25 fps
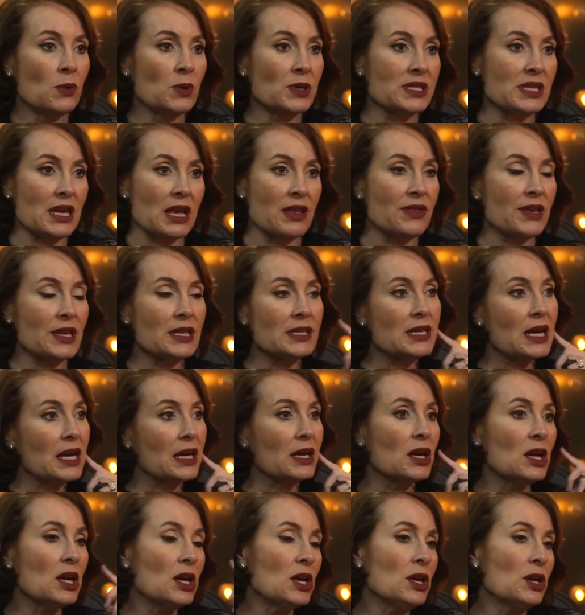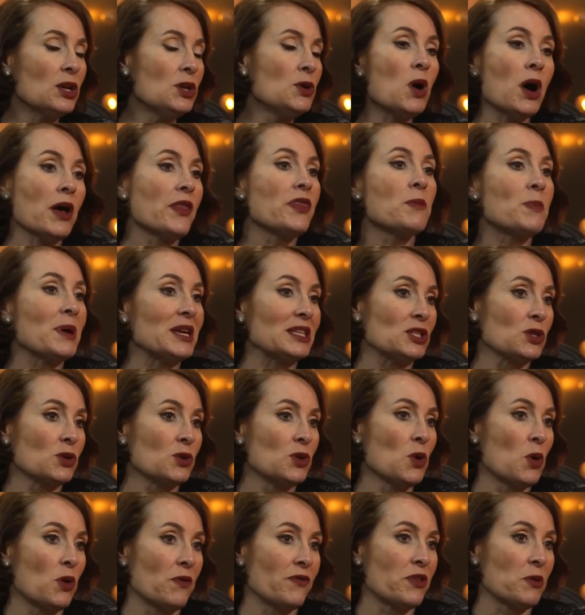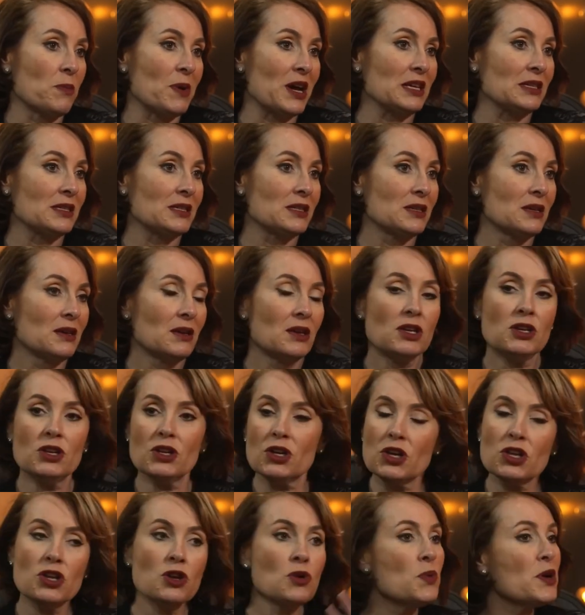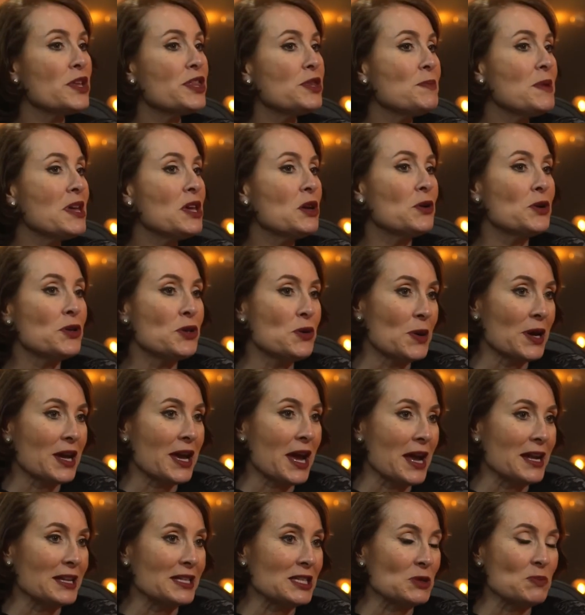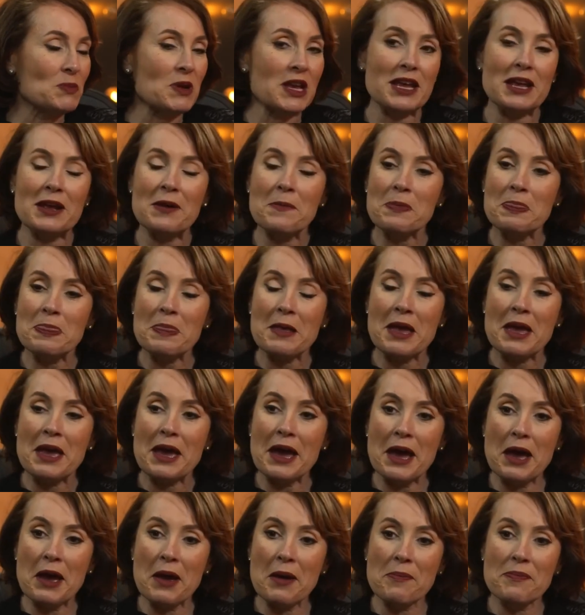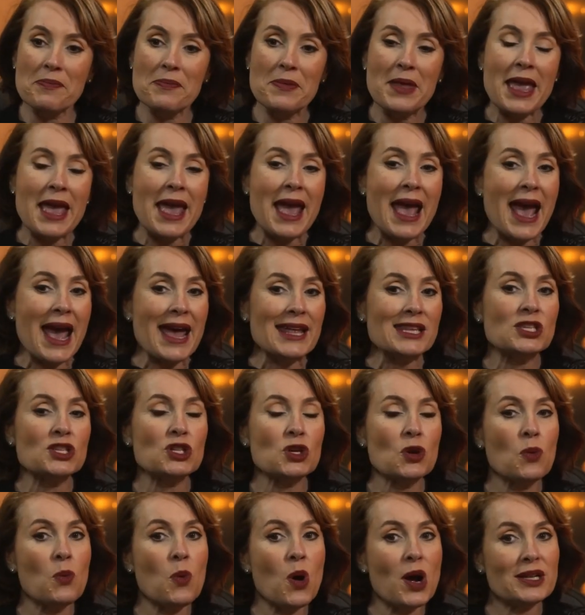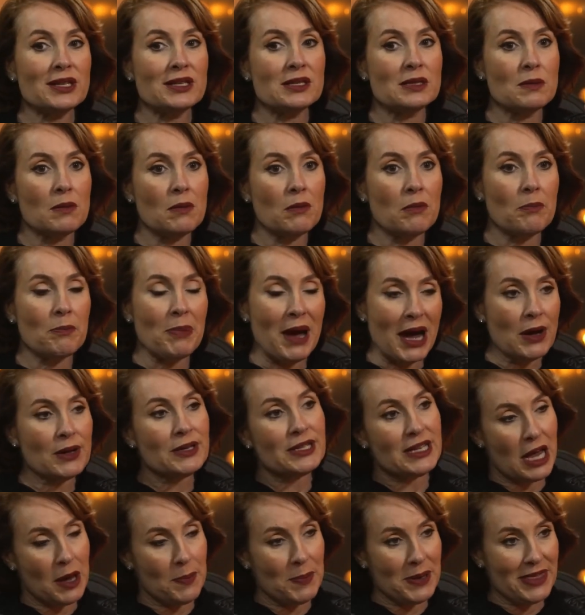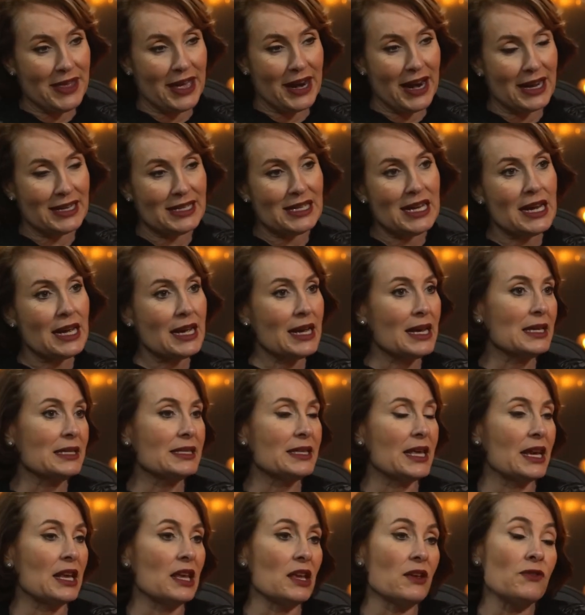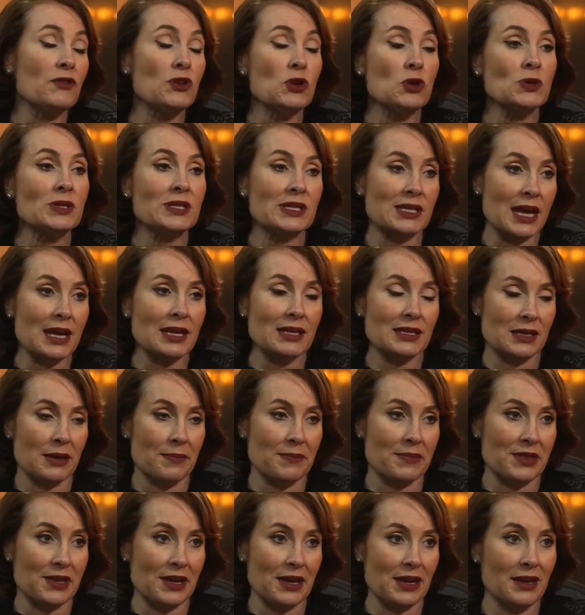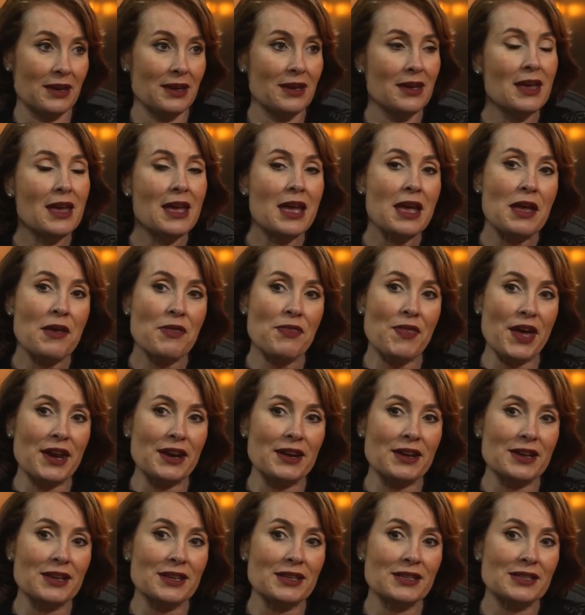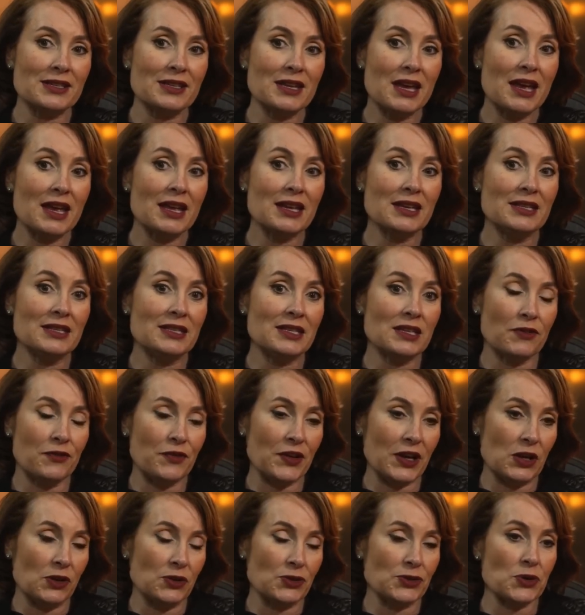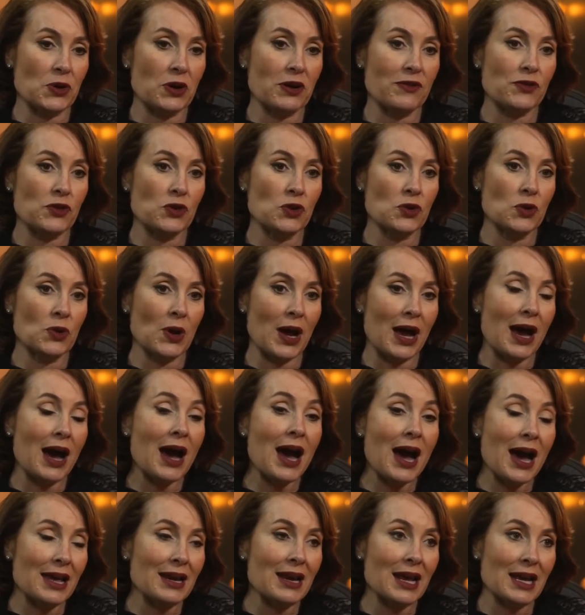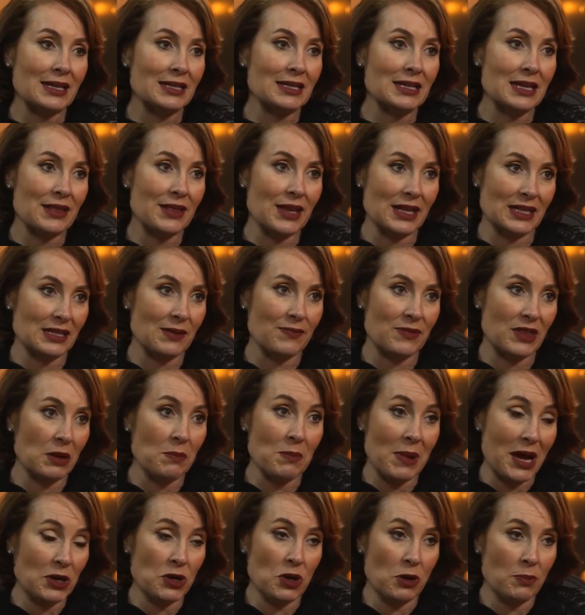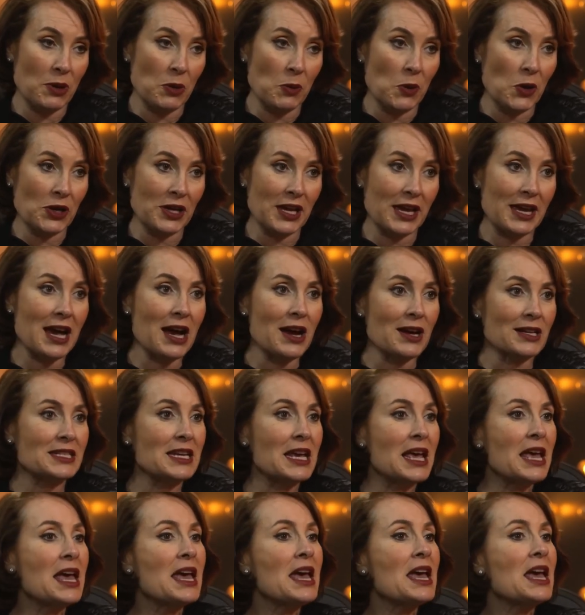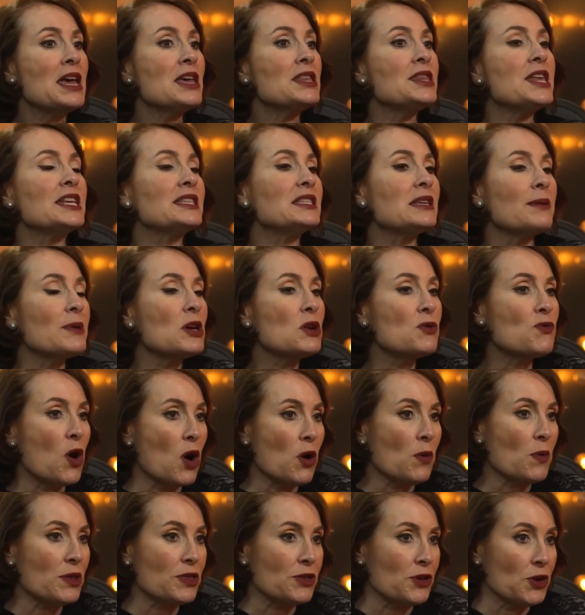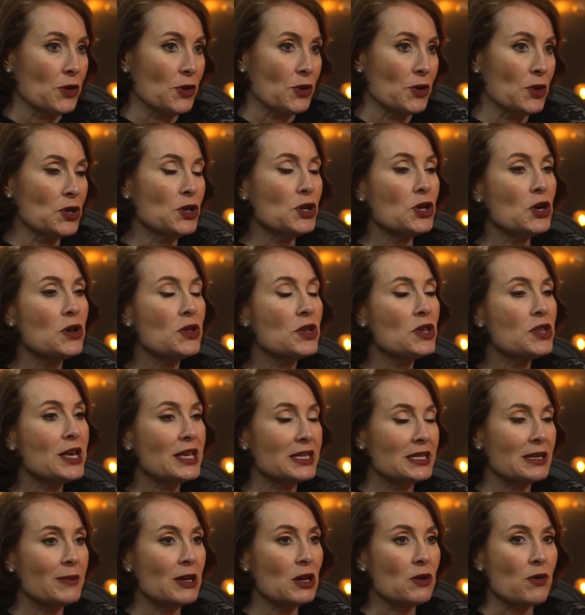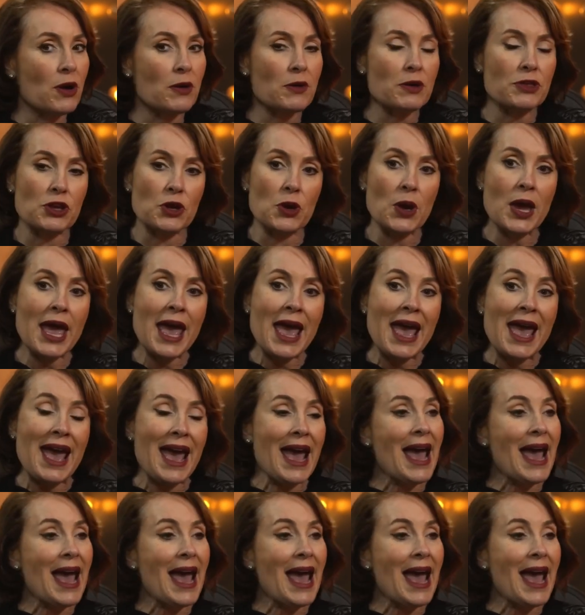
will say things like, you're on the bus or you're off the bus. Mm. You know, you're with me or you're against me. Right. Um, and so what's bound up in that idea is that if you say something that is difficult, or if you highlight that something might not be right. working out, there's something wrong with you. Yeah. You know, there's something wrong with you.